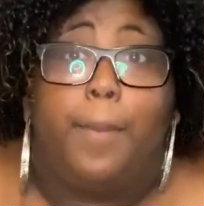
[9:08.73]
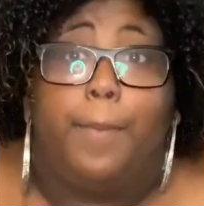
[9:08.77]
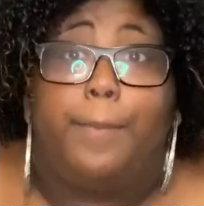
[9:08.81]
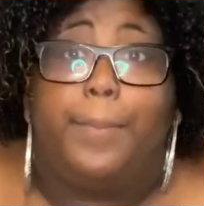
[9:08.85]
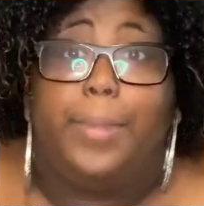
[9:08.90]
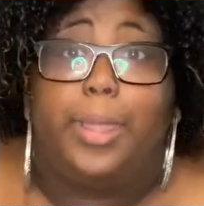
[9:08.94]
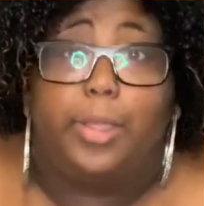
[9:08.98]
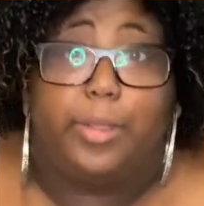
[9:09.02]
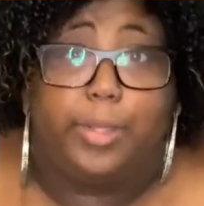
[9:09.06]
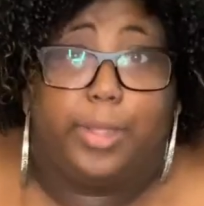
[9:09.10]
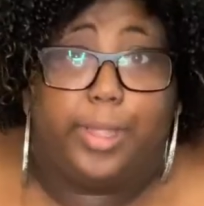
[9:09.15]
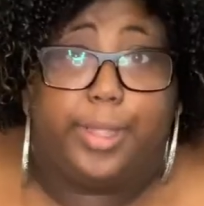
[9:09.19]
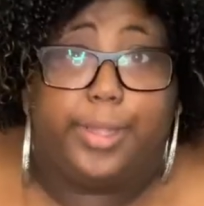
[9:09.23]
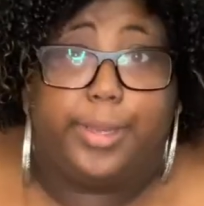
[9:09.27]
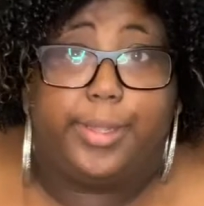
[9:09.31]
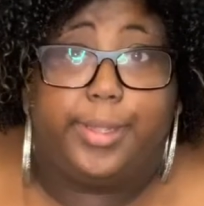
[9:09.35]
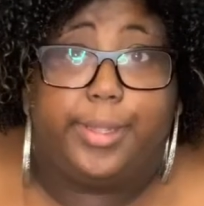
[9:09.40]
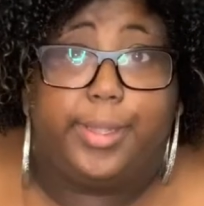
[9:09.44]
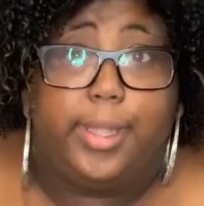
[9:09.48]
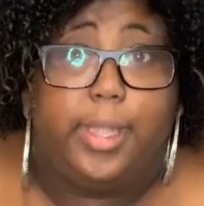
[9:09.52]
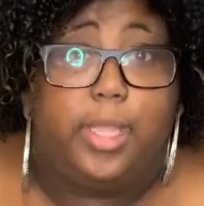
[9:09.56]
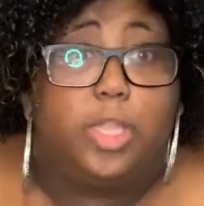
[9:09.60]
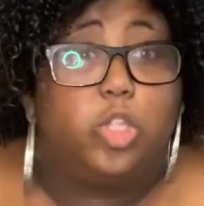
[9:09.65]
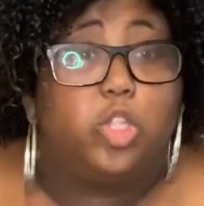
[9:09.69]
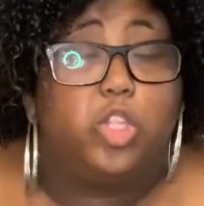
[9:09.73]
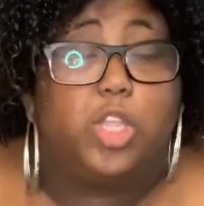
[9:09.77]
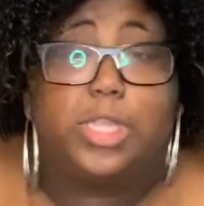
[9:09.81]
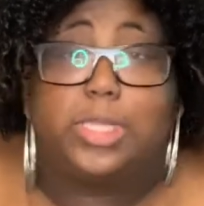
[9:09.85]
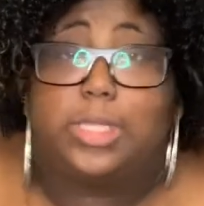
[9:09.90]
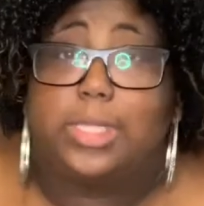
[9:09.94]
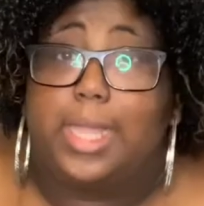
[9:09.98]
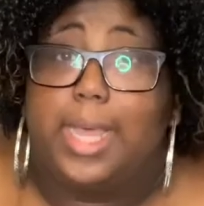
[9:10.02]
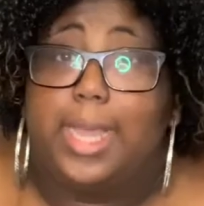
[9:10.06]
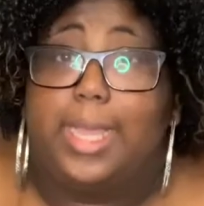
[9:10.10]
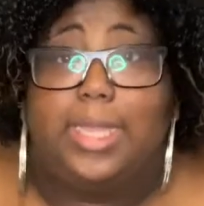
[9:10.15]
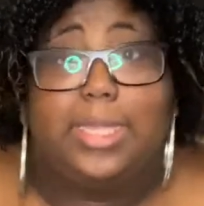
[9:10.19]
Period.
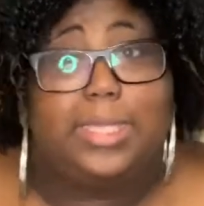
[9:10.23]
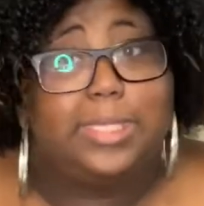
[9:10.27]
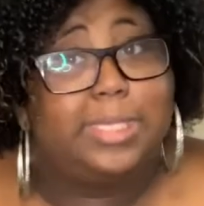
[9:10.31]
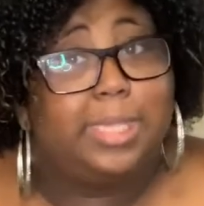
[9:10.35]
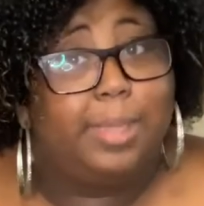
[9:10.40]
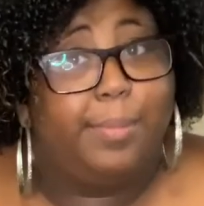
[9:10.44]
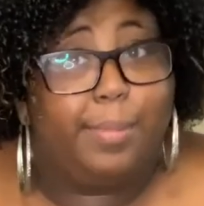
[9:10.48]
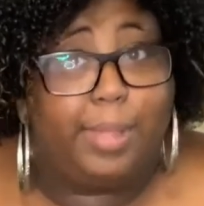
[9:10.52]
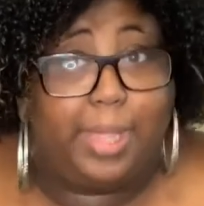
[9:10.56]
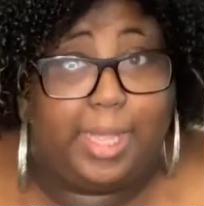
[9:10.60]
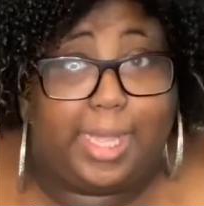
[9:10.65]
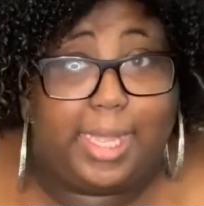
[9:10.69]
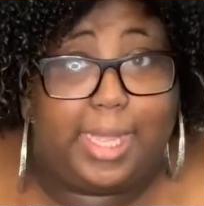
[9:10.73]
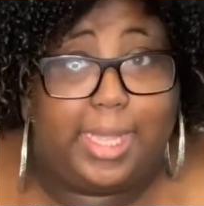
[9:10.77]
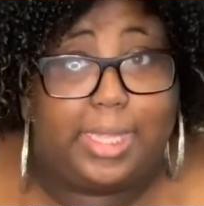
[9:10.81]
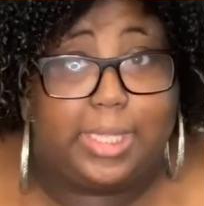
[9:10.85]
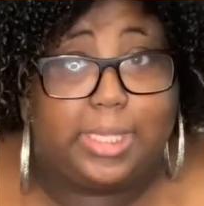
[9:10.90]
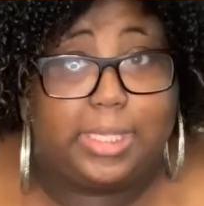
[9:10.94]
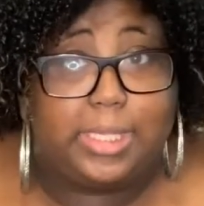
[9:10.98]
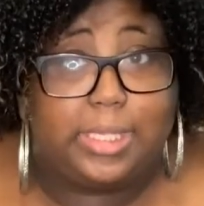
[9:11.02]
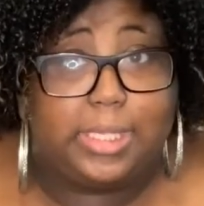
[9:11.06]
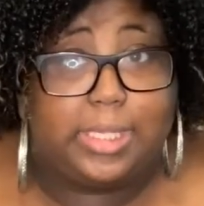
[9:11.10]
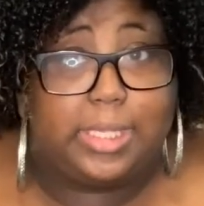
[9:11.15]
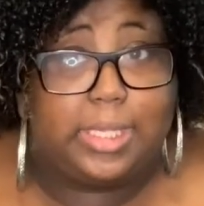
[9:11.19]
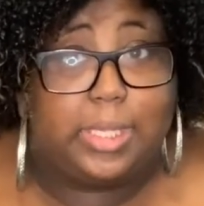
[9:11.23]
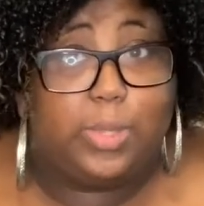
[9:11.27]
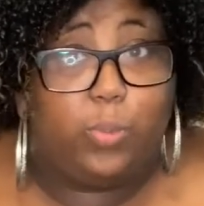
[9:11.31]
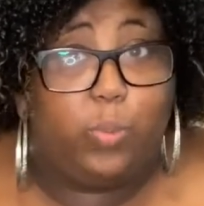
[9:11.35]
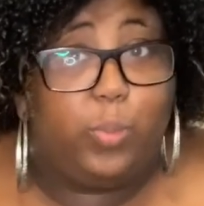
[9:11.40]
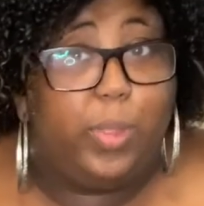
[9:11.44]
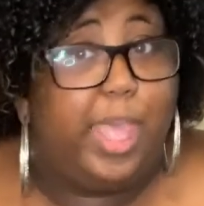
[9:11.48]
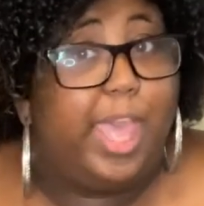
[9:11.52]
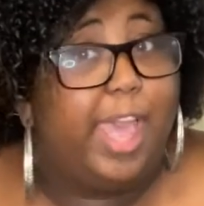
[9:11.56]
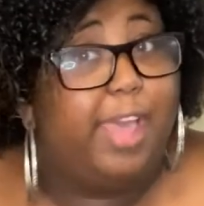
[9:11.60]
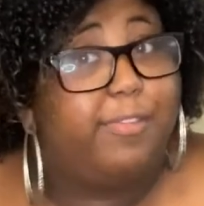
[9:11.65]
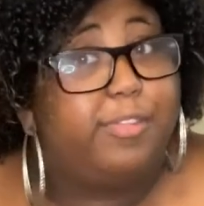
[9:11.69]
Just like some of us,
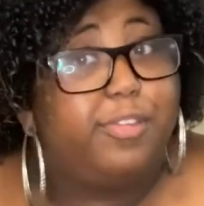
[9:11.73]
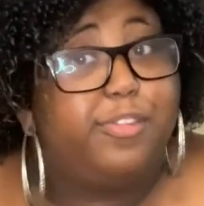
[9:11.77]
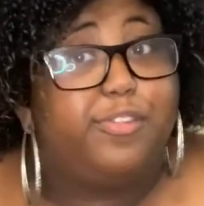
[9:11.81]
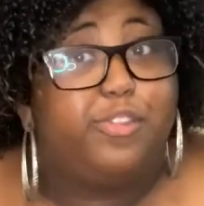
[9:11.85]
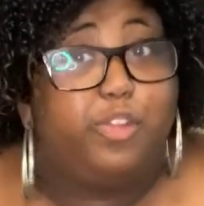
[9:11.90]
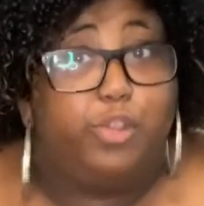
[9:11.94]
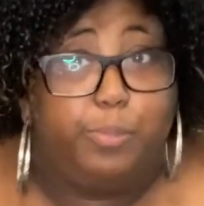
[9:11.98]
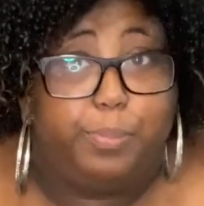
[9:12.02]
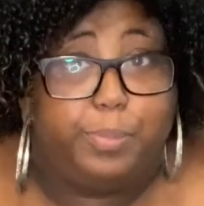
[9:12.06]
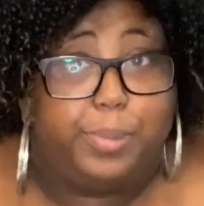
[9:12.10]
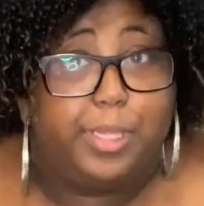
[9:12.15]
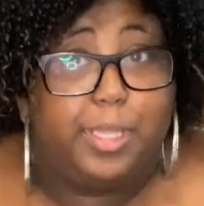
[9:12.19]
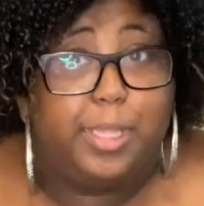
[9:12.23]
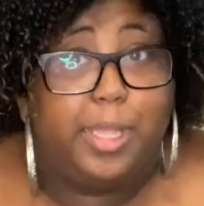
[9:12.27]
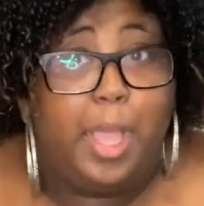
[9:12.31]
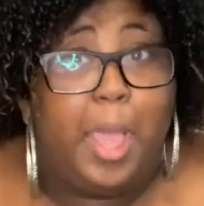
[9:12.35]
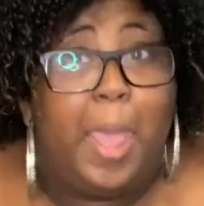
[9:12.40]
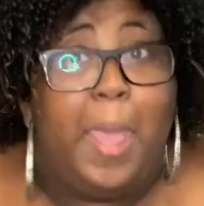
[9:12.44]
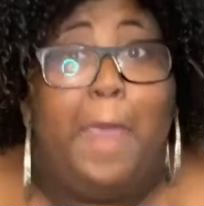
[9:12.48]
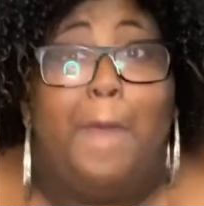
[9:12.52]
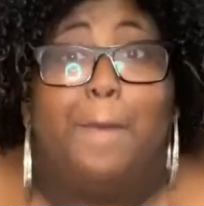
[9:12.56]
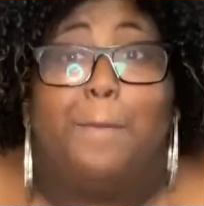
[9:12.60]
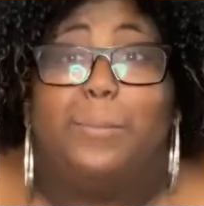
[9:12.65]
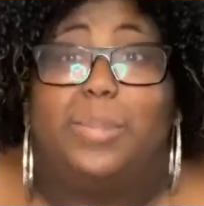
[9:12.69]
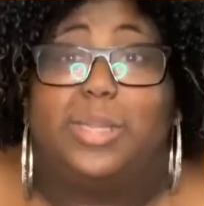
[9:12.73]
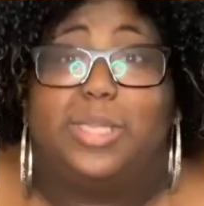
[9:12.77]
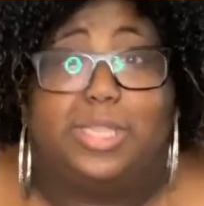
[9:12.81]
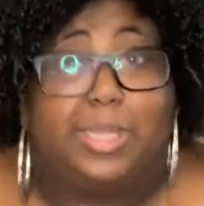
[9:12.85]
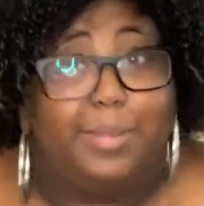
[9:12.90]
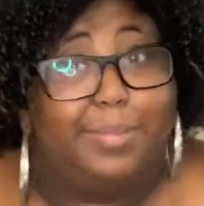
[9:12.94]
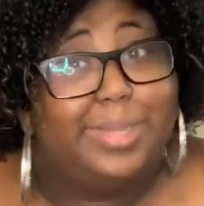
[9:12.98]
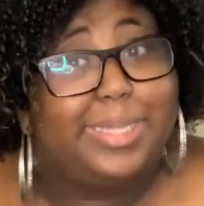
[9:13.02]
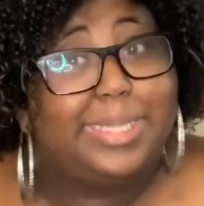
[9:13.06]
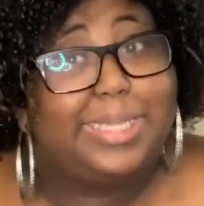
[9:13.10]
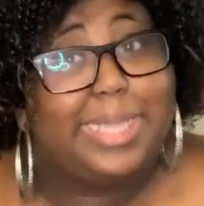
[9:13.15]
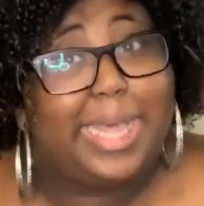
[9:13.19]
we have a fupa, but
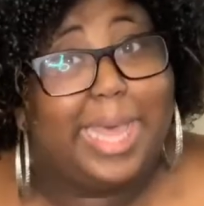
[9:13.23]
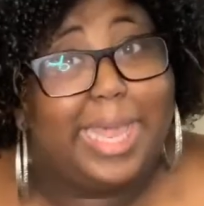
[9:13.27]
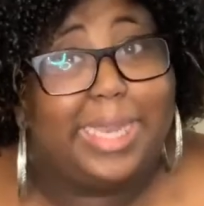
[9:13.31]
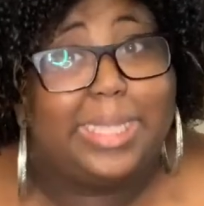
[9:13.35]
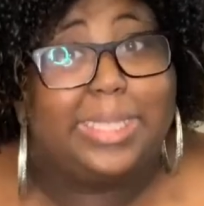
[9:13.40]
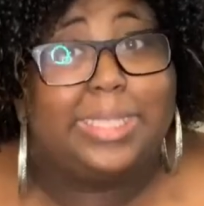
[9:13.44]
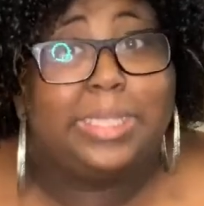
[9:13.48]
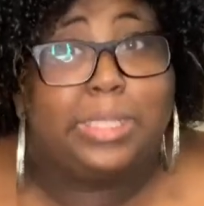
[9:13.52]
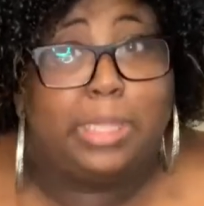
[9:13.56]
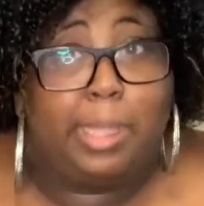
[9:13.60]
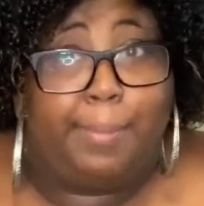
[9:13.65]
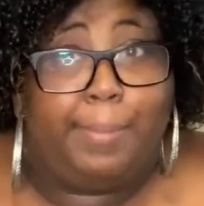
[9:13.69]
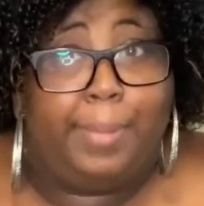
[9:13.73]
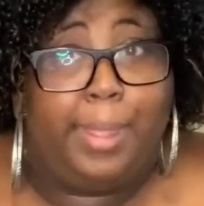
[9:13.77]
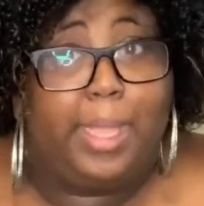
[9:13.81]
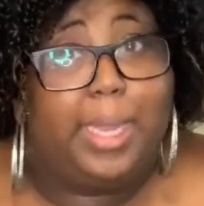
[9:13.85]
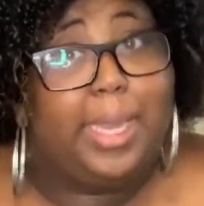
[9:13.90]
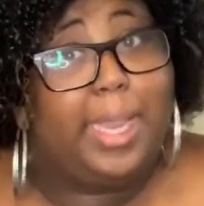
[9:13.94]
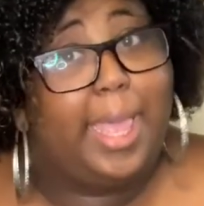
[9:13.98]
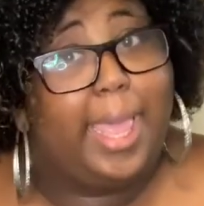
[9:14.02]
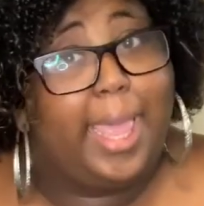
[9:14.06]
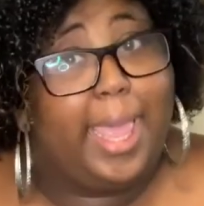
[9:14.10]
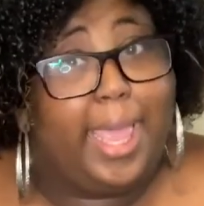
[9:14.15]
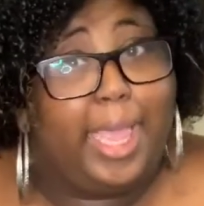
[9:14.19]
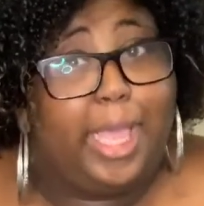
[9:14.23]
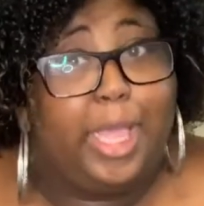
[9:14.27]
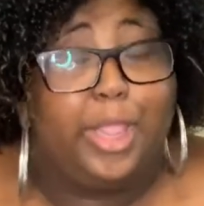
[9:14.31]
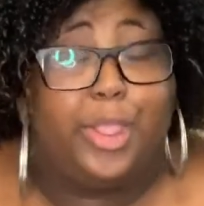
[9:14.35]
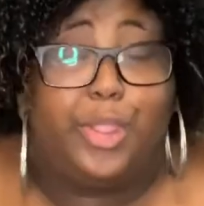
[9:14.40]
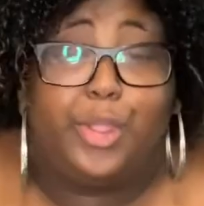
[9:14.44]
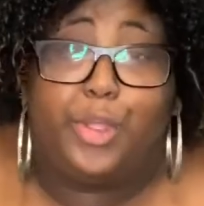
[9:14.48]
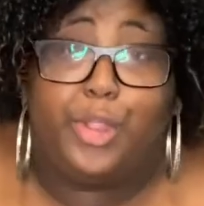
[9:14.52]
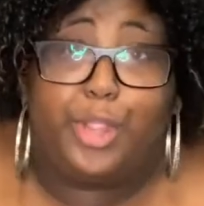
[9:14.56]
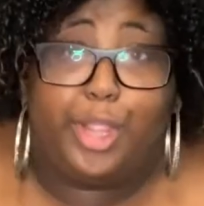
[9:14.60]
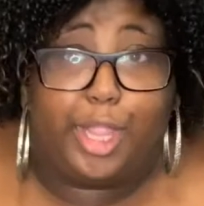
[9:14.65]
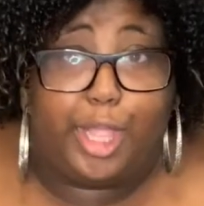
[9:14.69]
some of us got a stomach that hang a
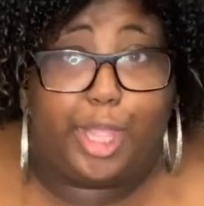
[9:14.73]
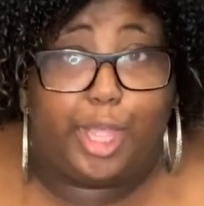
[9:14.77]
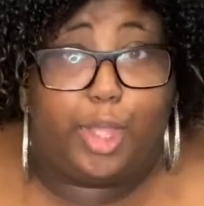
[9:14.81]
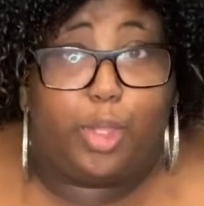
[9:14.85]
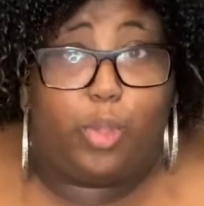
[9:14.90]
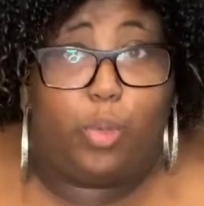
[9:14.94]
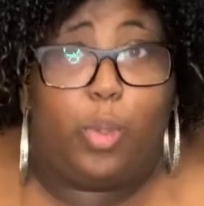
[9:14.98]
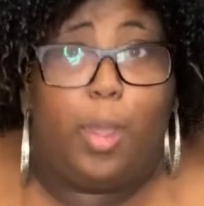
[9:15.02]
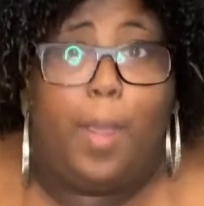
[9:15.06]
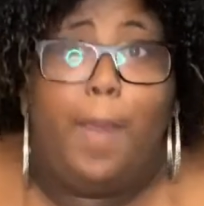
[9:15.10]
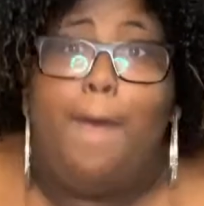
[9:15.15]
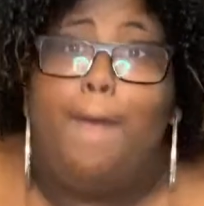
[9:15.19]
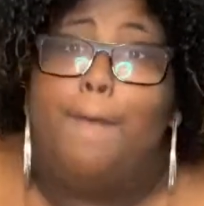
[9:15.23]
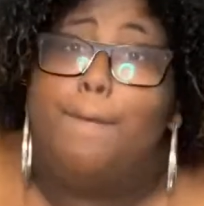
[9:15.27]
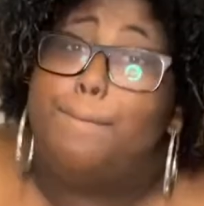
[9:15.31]
little low.